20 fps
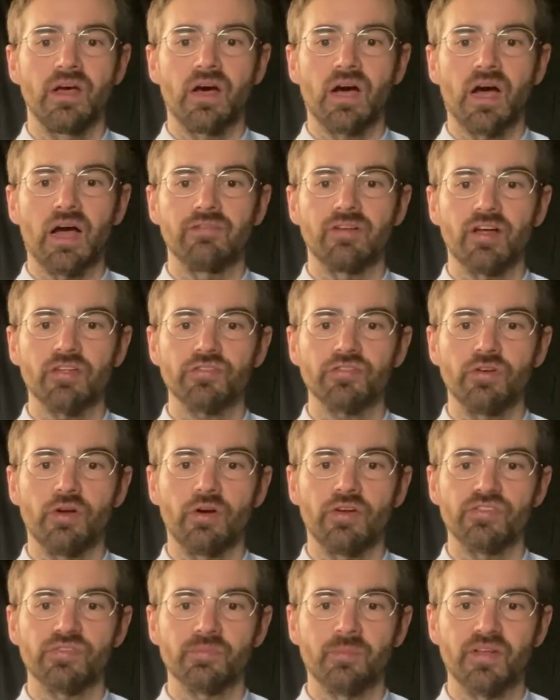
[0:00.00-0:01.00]
I've also
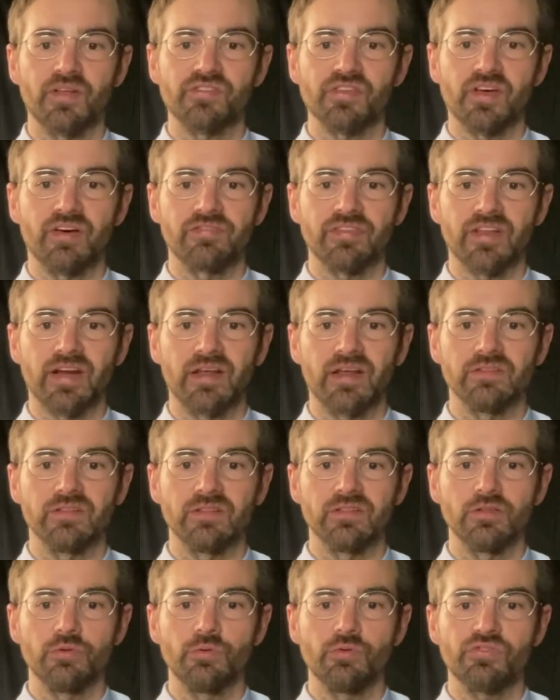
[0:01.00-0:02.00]
noticed in myself that I
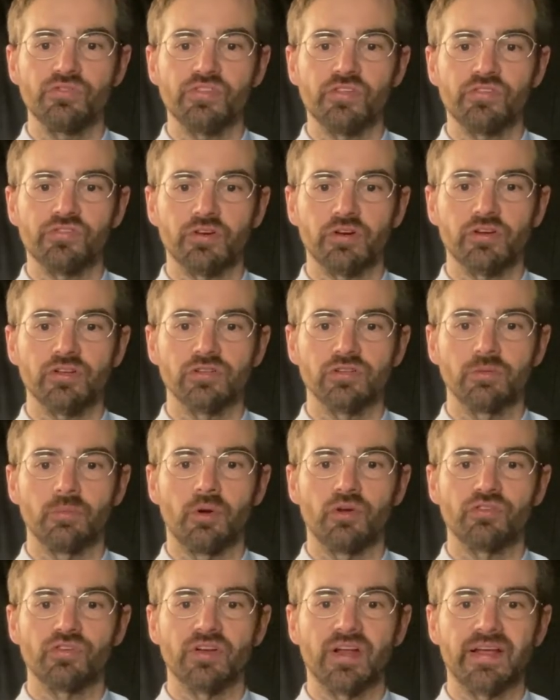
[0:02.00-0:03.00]
lose the circular
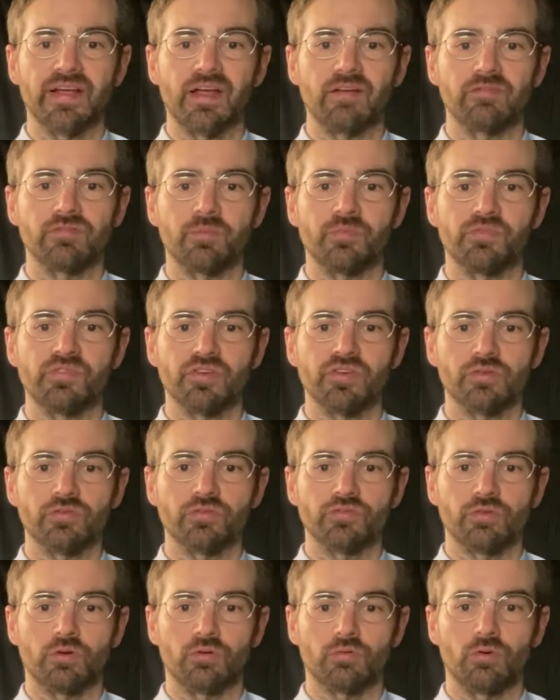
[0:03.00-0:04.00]
motion I get from single
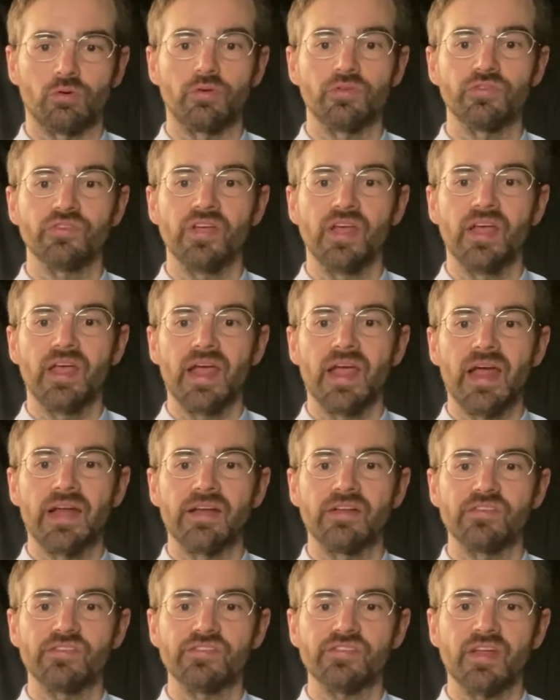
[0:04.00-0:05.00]
stroke rolls and
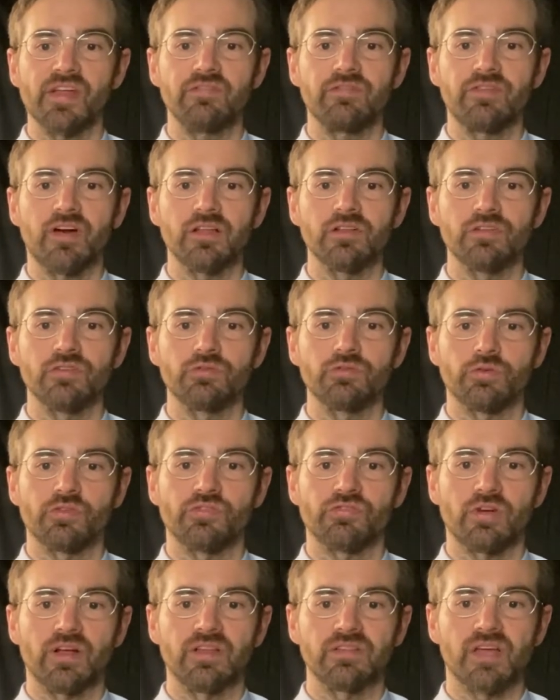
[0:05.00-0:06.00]
instead fall into a
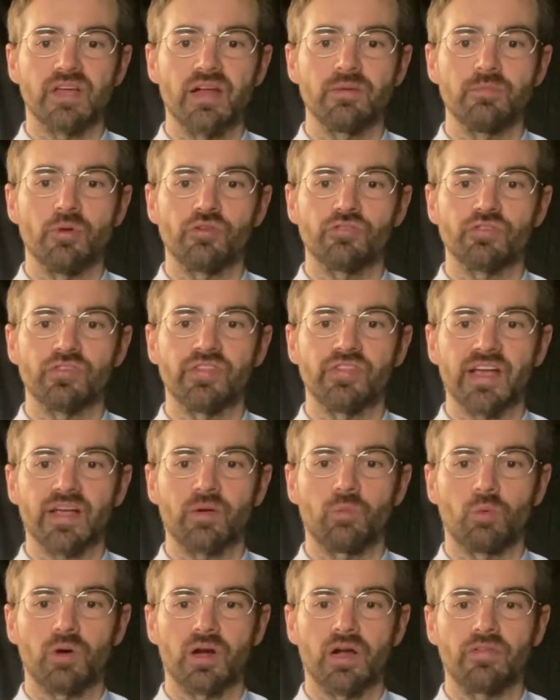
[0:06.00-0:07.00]
straight line motion that
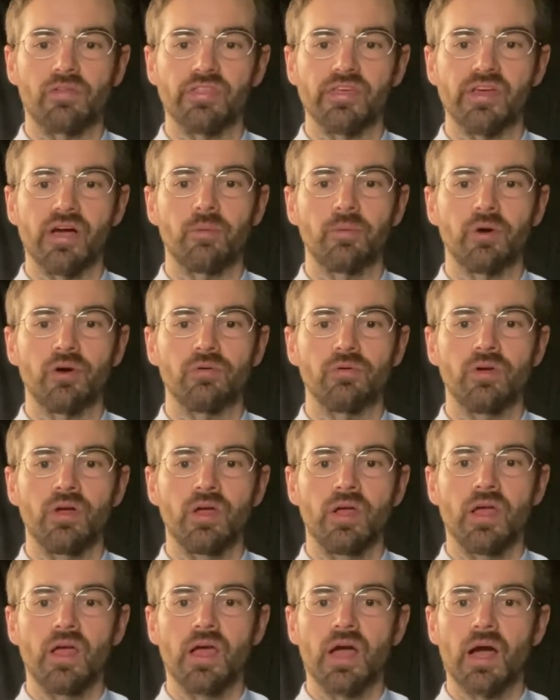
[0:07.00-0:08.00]
can wear out the elbow.
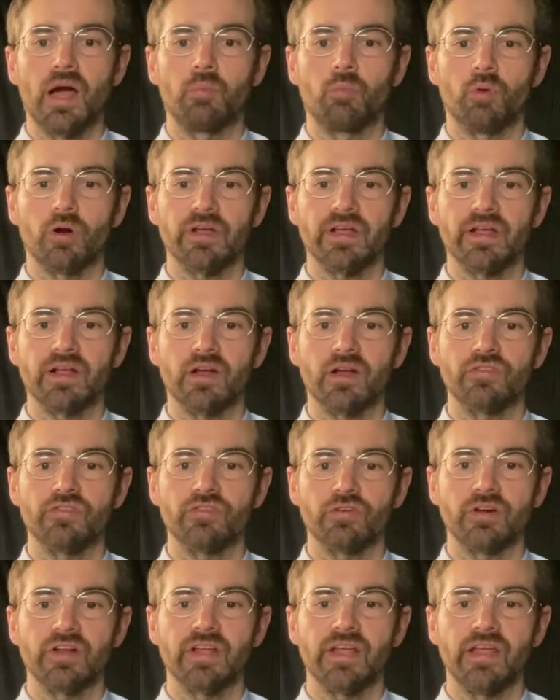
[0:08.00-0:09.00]
I'm working on
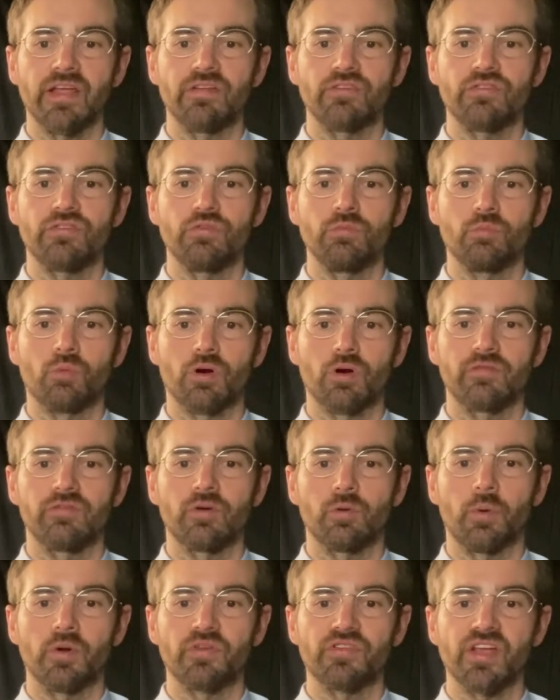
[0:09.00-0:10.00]
turning it into more of a
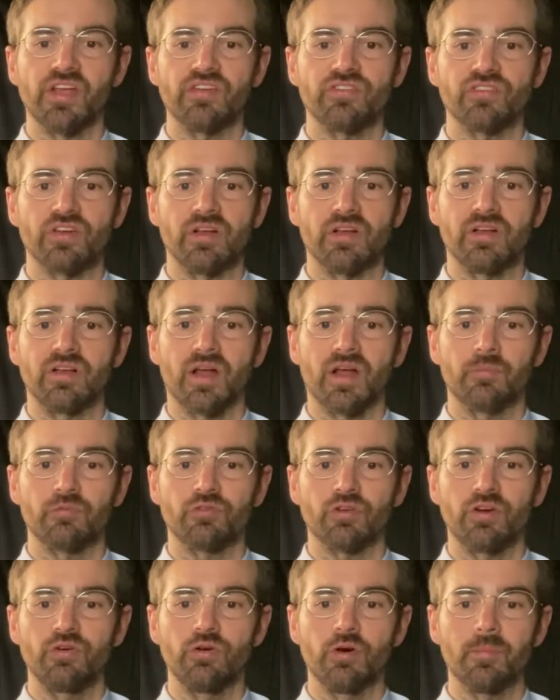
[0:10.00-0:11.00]
rotation. I'm
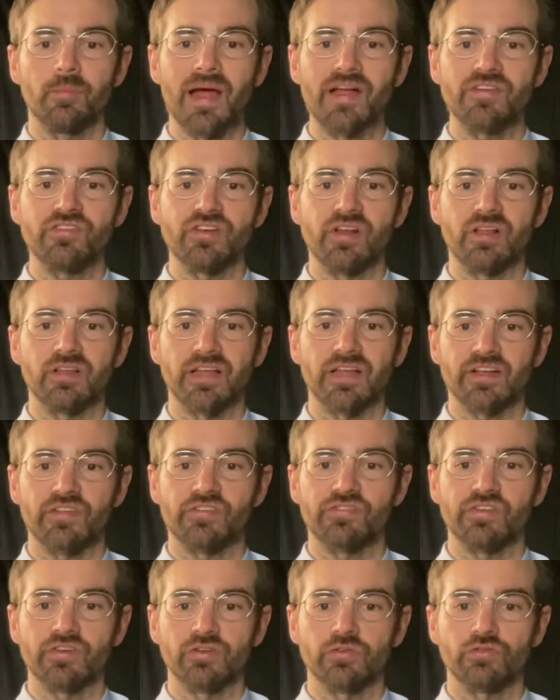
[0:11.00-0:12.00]
trying to imagine it like a
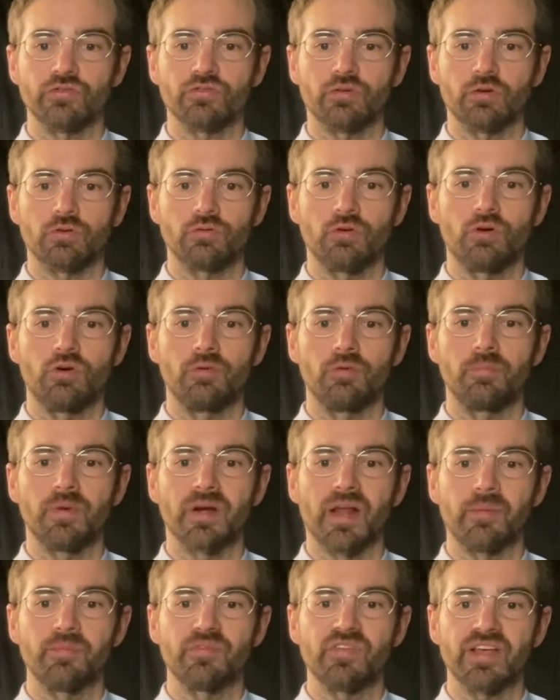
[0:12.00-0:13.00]
single stroke roll, but
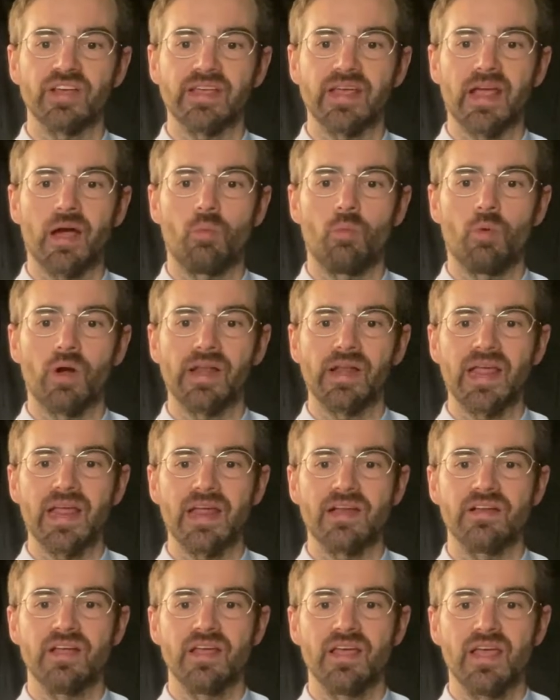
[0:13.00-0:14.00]
I'm taking out one
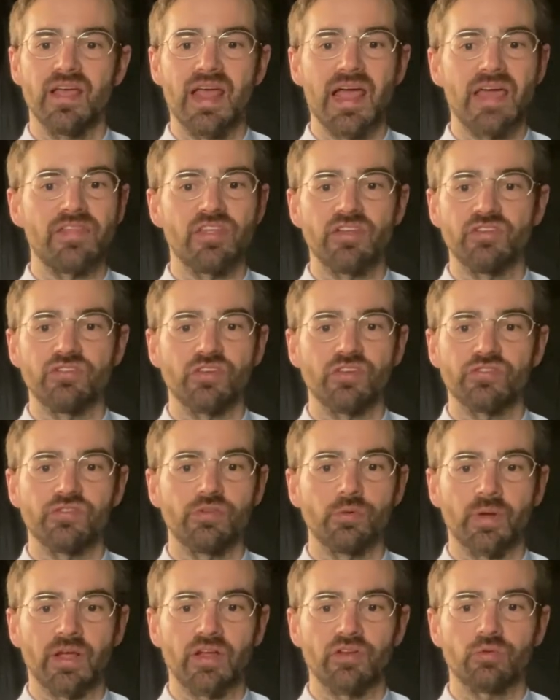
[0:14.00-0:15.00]
hand and then just
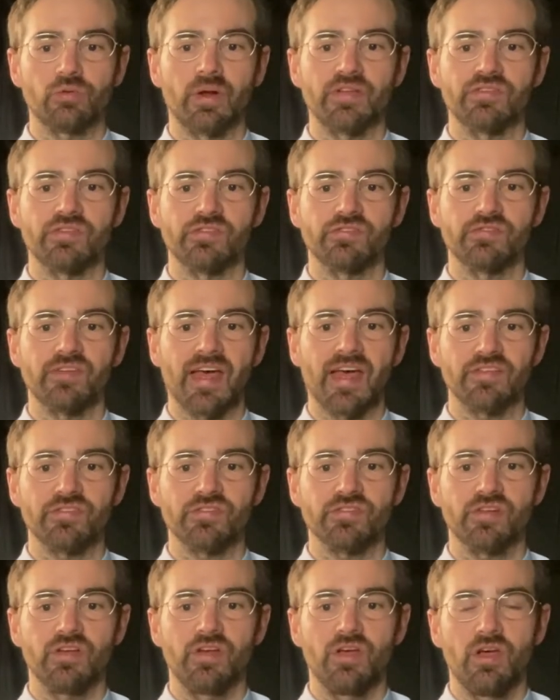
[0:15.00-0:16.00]
doing it twice as
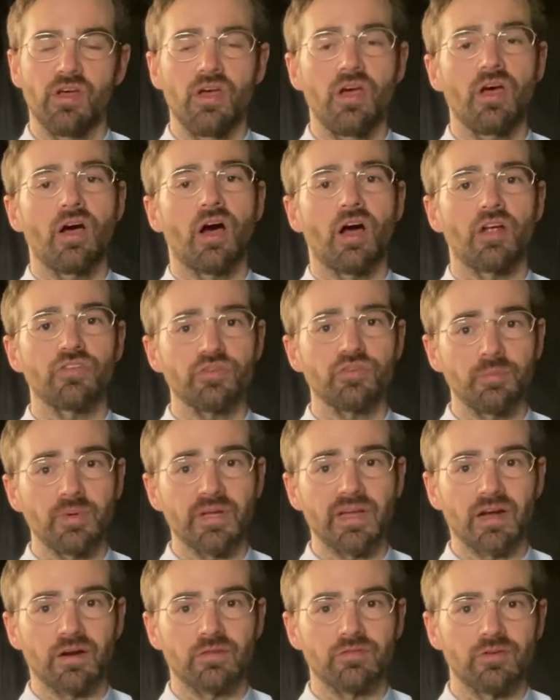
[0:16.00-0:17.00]
fast. Also be
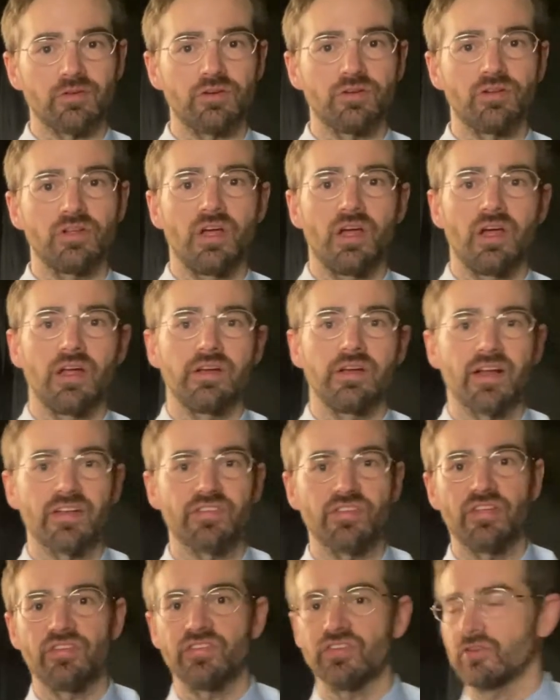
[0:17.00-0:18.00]
careful not
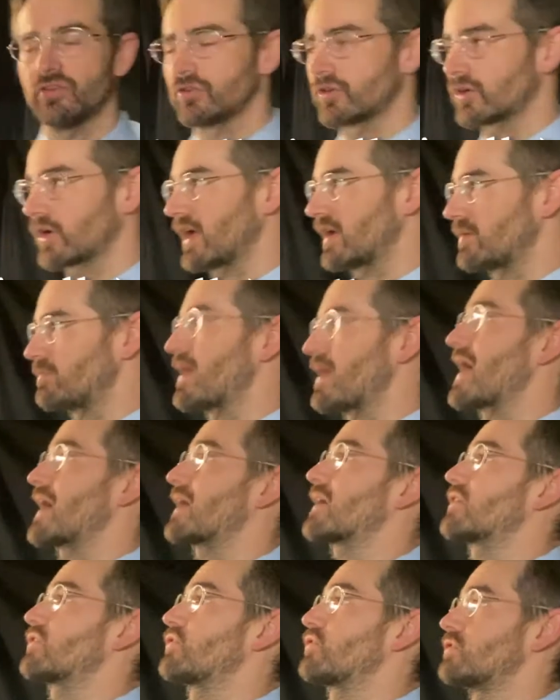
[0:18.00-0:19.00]
to tilt your head
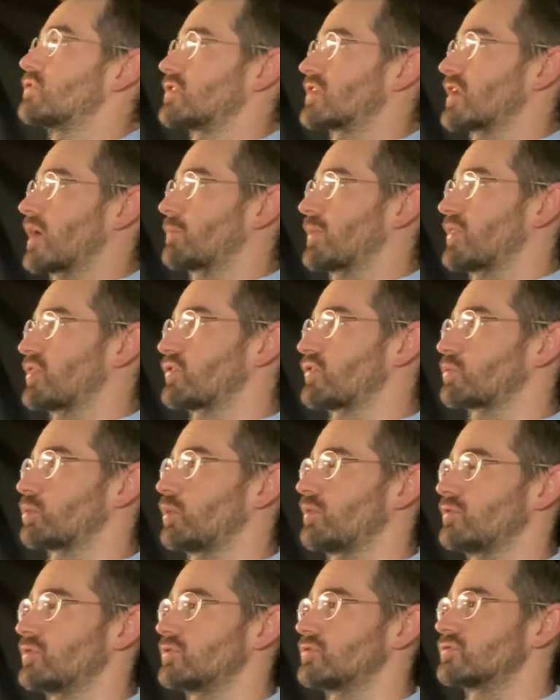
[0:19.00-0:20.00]
back to look up at the
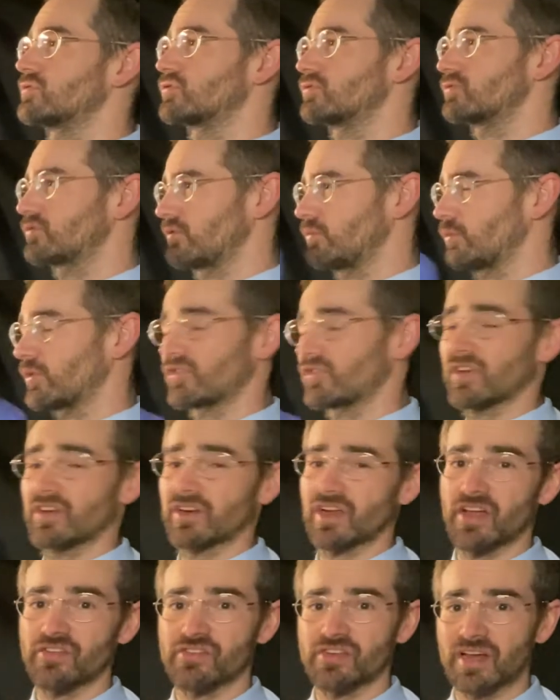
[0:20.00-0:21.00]
swivel, which can
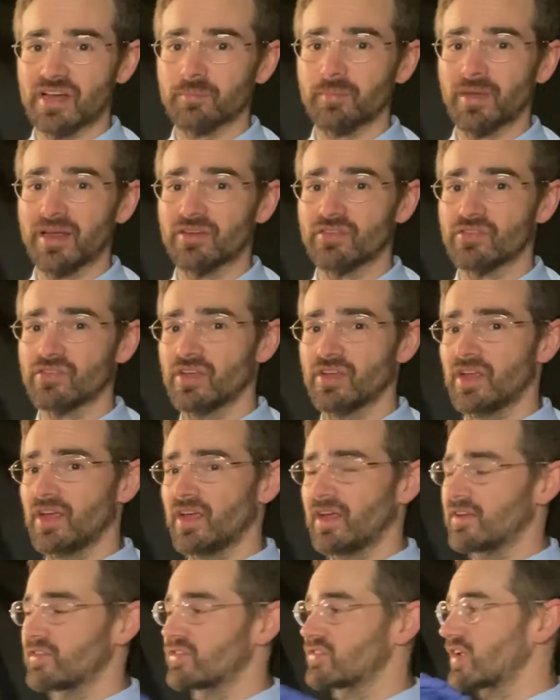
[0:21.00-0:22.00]
cause neck pains.
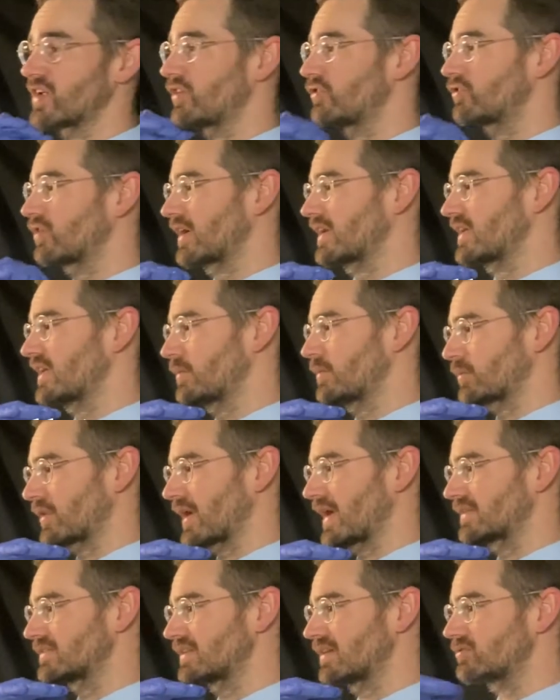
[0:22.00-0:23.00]
Instead, try to keep your
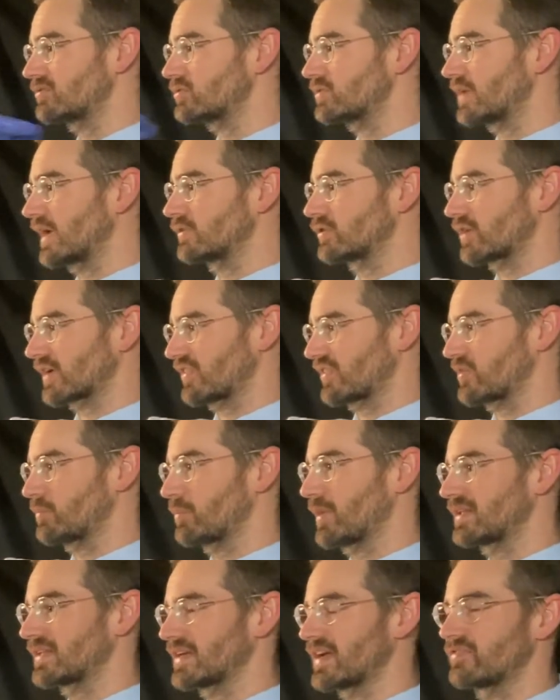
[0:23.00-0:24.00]
head level and look at the
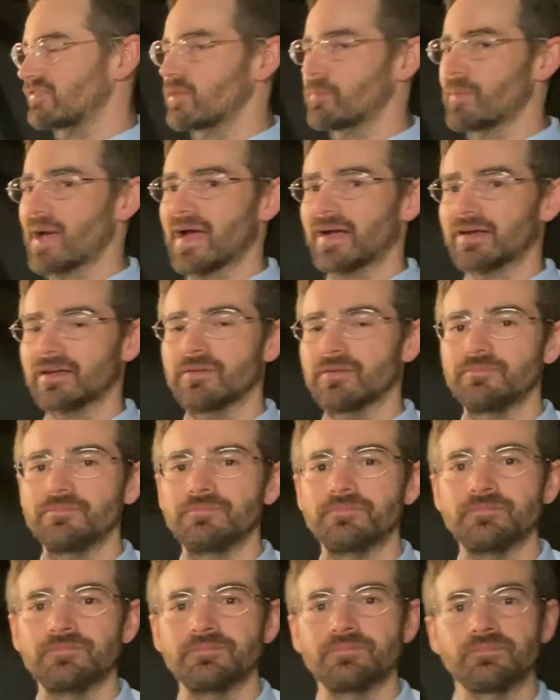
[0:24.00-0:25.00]
belly of the bag.
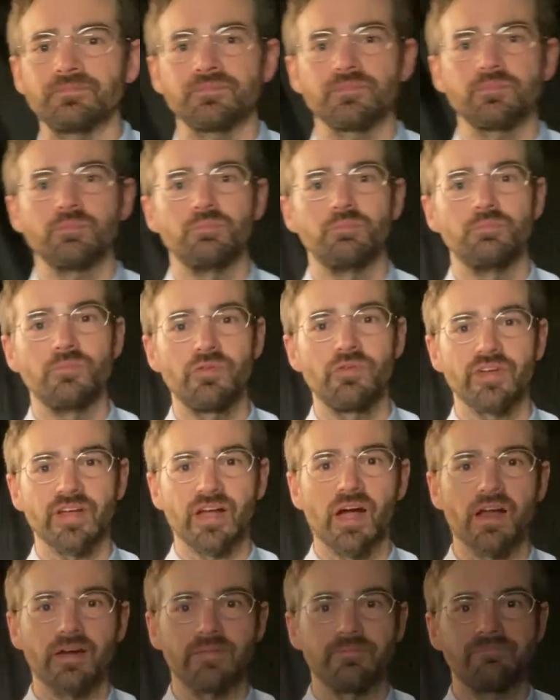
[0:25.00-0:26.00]
Moving
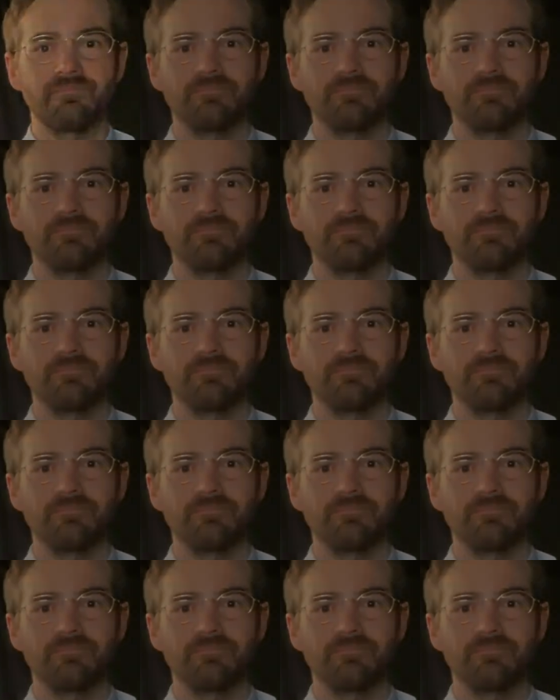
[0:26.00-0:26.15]
on.